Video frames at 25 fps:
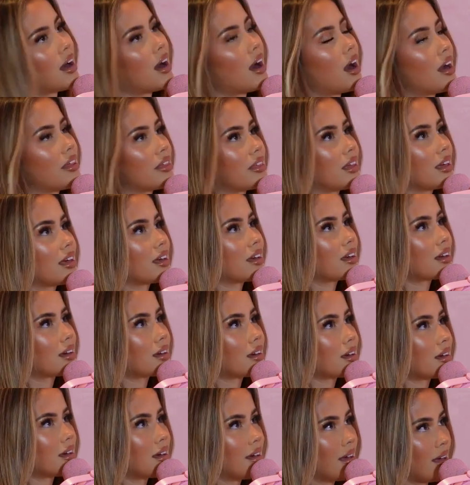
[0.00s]
I
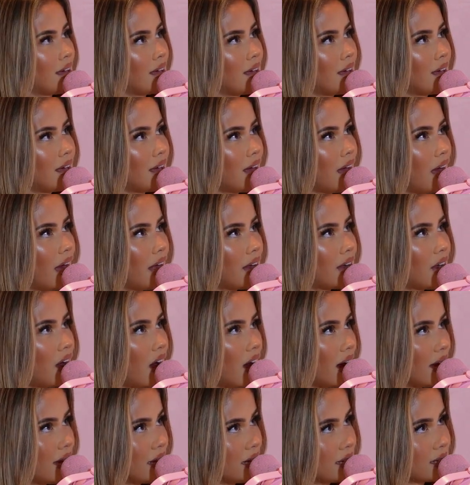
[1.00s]
think a
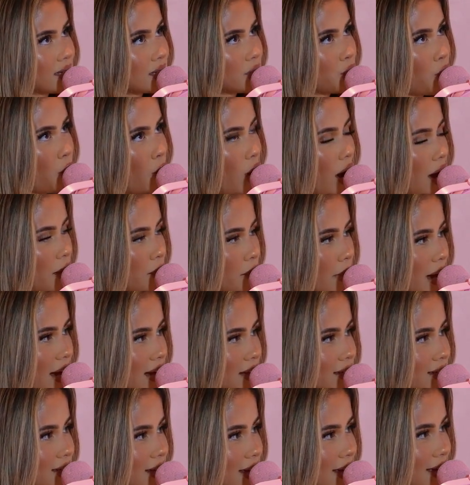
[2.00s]
nice white
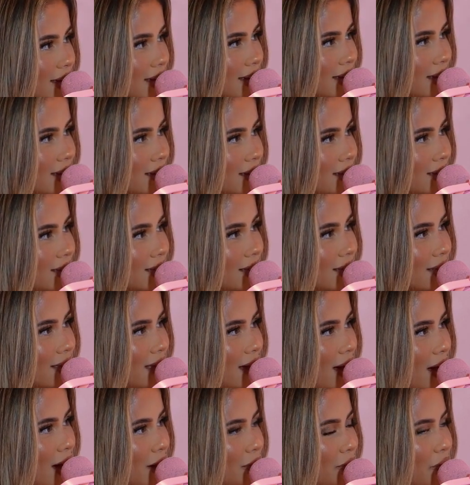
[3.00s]
maxi.
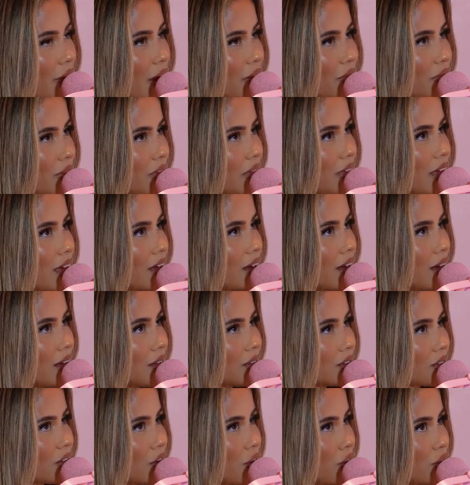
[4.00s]
I think I
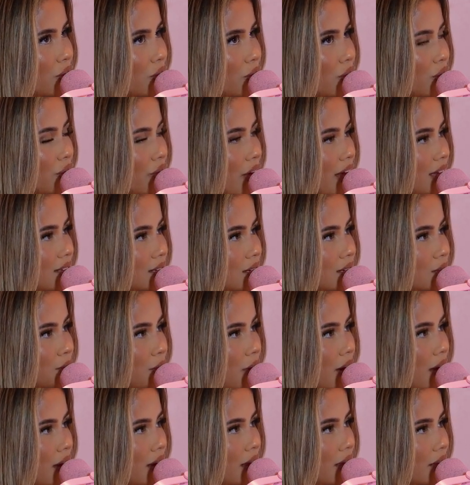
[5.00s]
go through phases
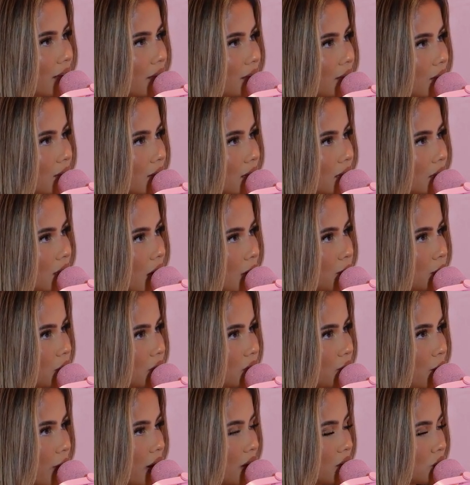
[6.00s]
where I'm
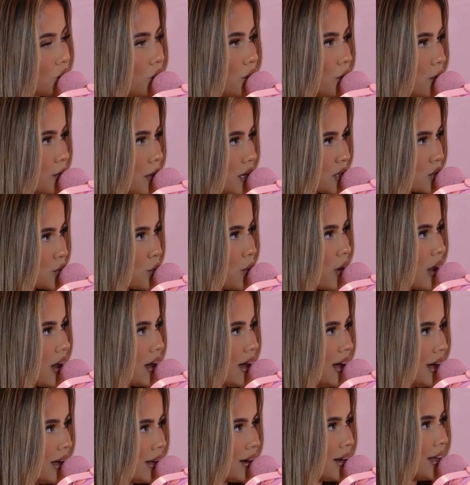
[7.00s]
just wearing too much
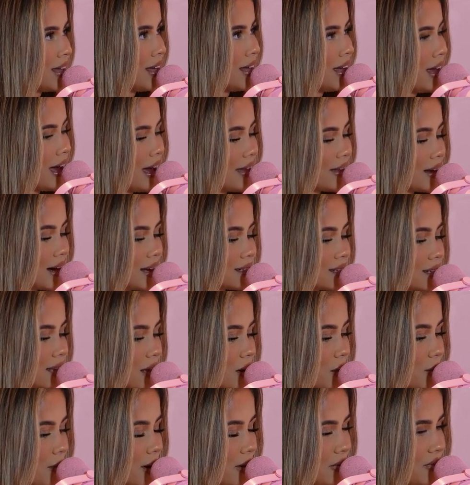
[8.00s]
white, and then I see it
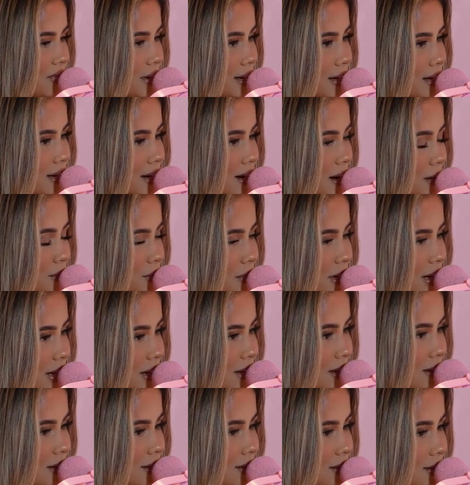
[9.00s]
on my feed and I'm like,
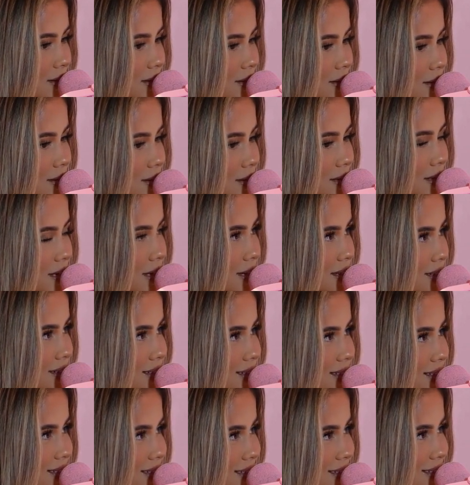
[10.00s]

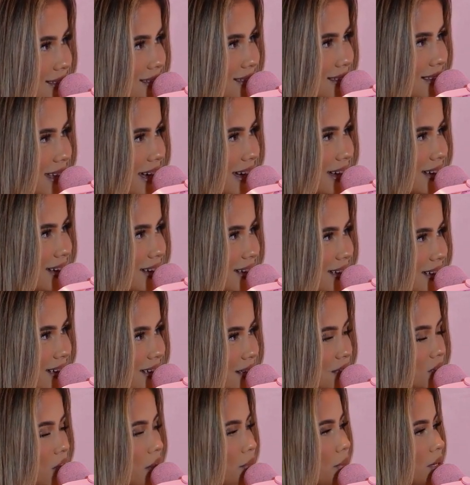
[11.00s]
sis, like,
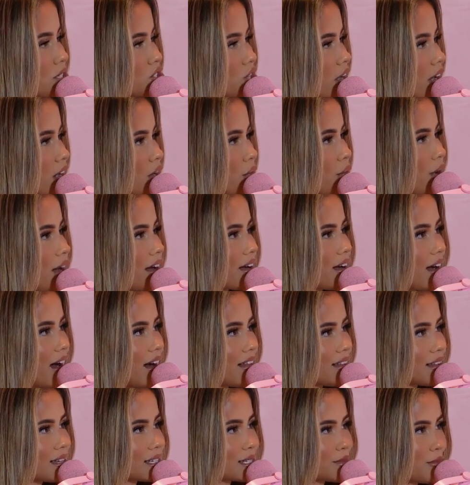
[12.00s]
so I've been trying to wear
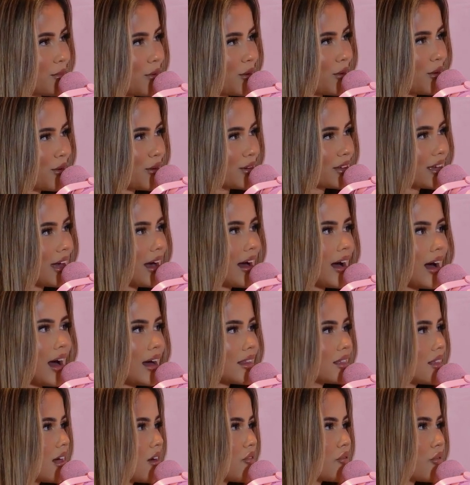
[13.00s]
collars more. Yeah, I
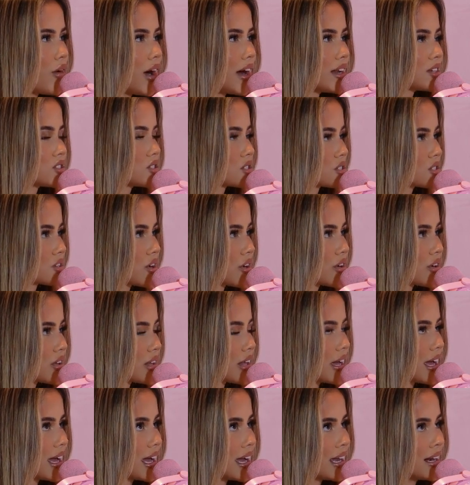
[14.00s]
love white. It's just so
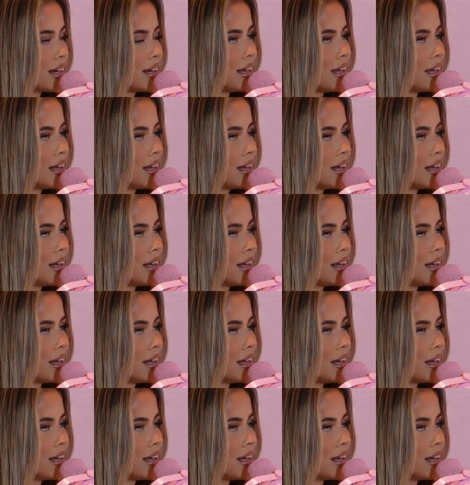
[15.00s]
clean.